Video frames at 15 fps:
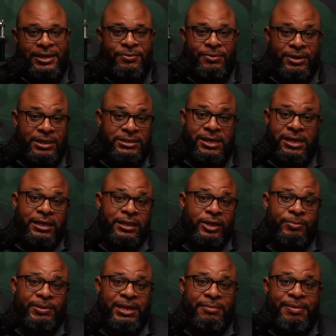We're going to talk a
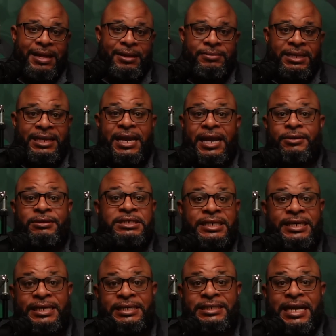little bit about the
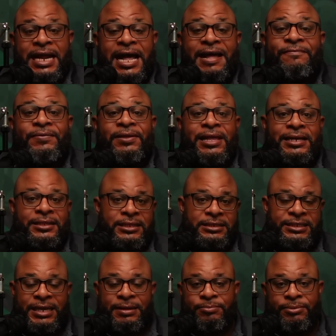guarantees that I feel like this
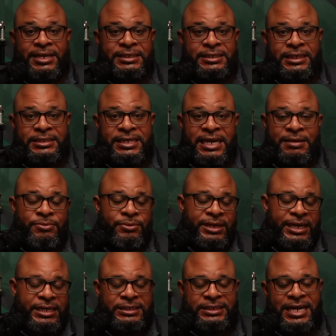team brings to the table
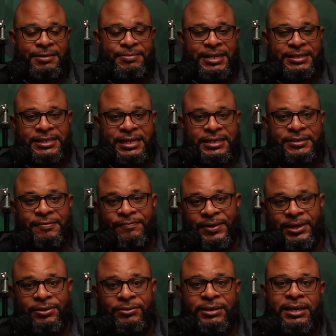each time they take the
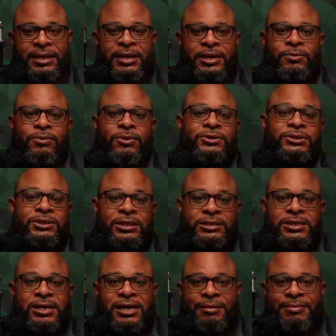field. We're also going to
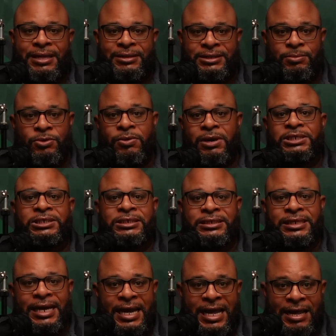talk about some questions
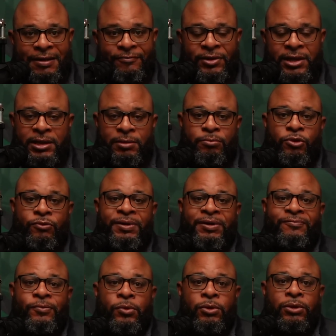I have moving
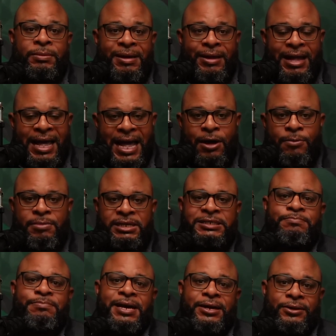forward about how
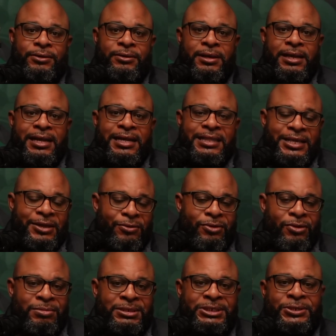much better the
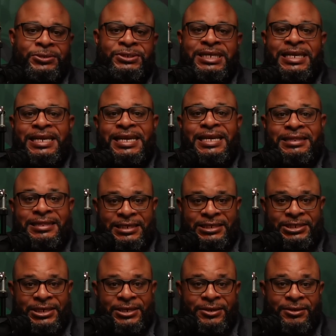Oklahoma Sooners can get
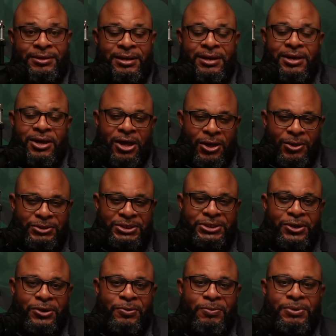this year.
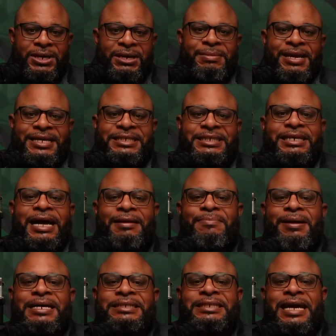Also, we're going to make a
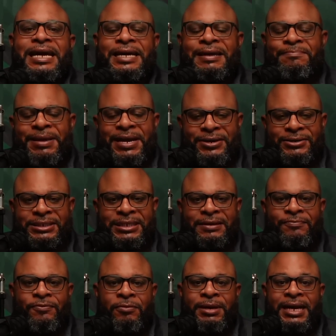side-by-side
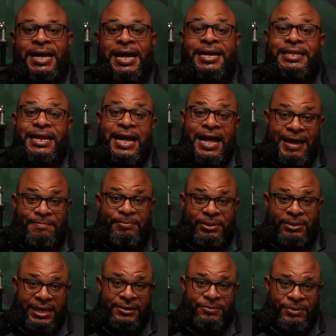comparison from a guy that I
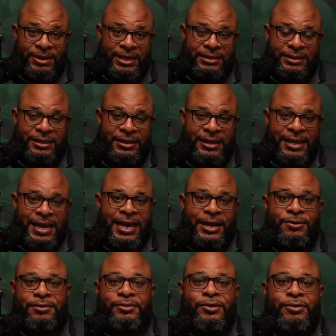played with at
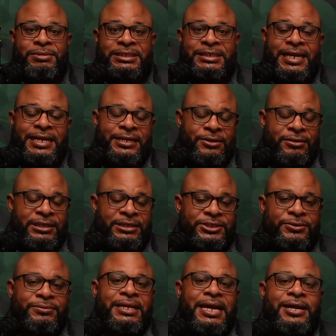Oklahoma State in the early
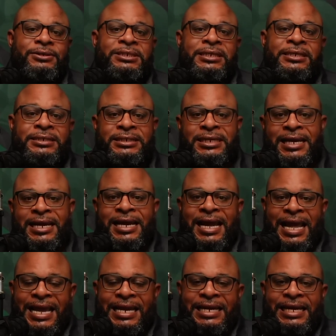2000s
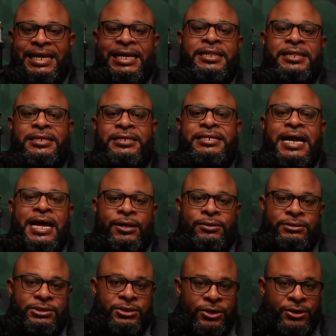and Ethan
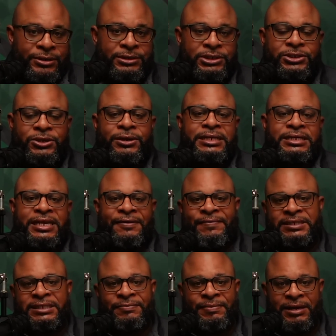Downs, current starting
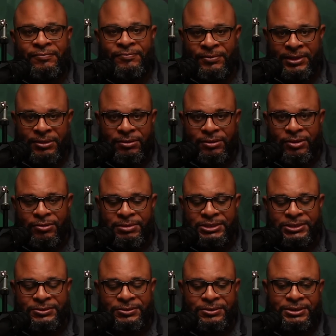defensive end for the Oklahoma
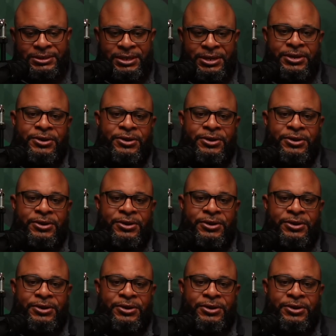Sooners.